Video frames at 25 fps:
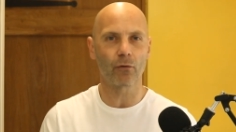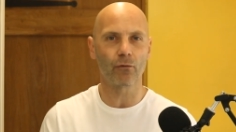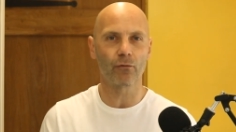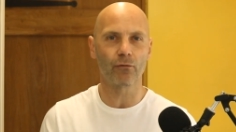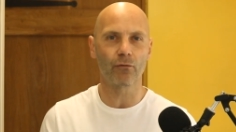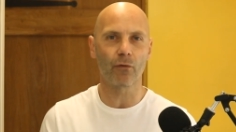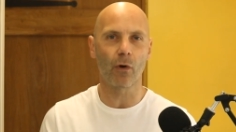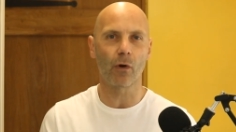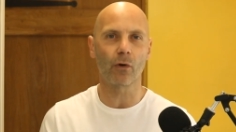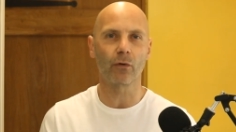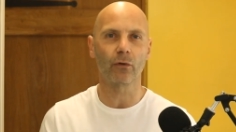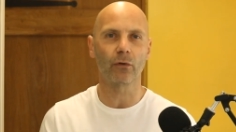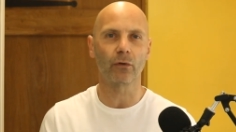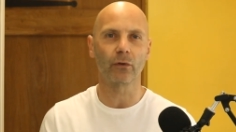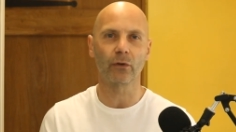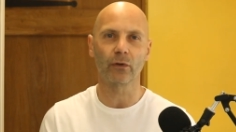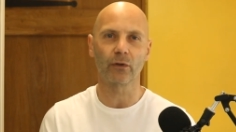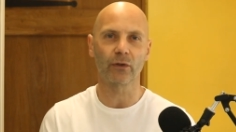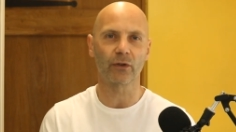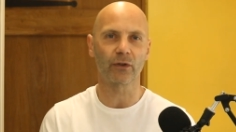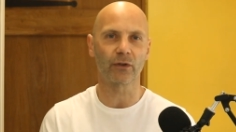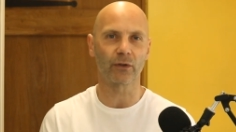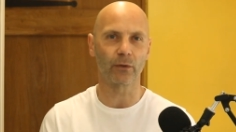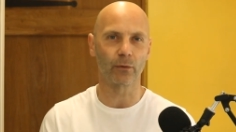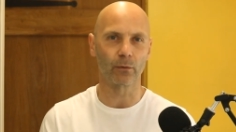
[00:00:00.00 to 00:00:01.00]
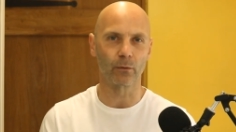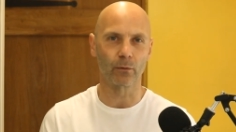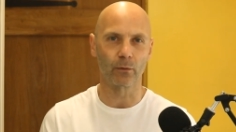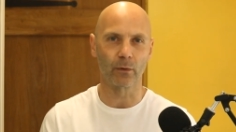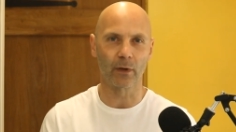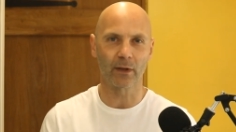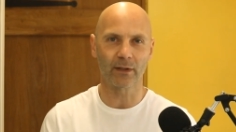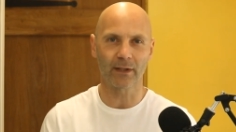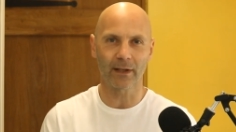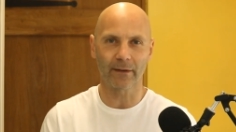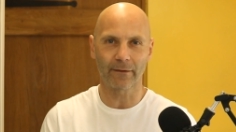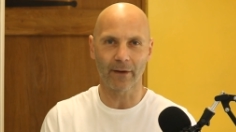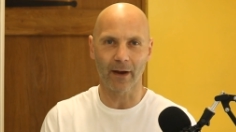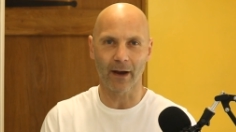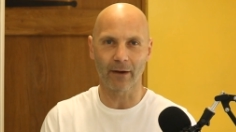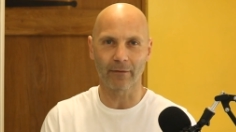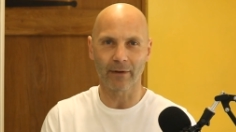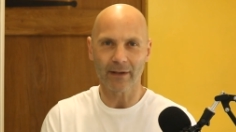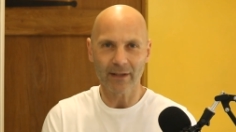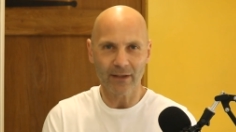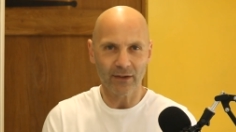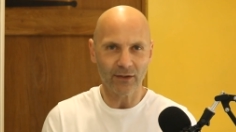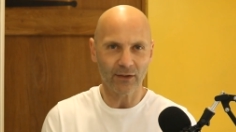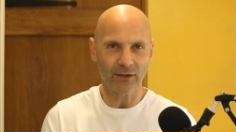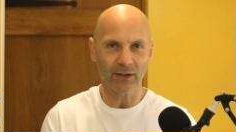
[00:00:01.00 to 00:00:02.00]
wrong soon, as if our
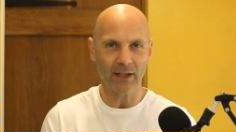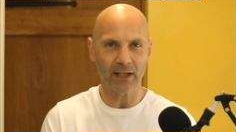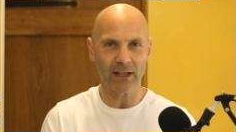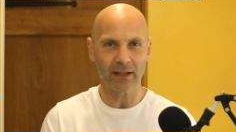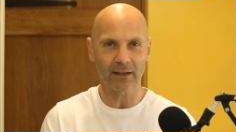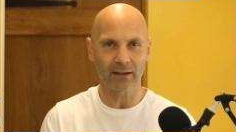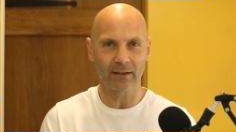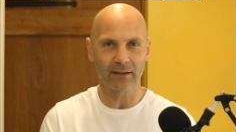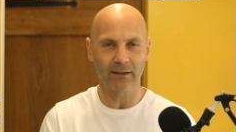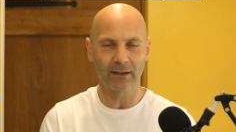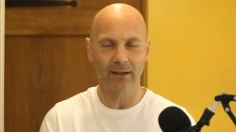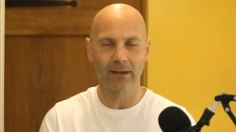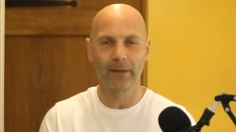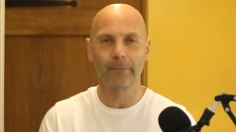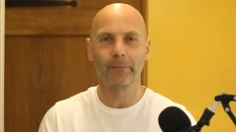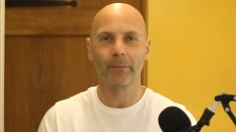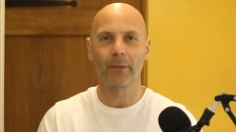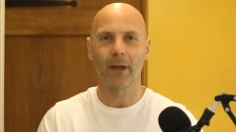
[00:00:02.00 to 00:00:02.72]
instinct,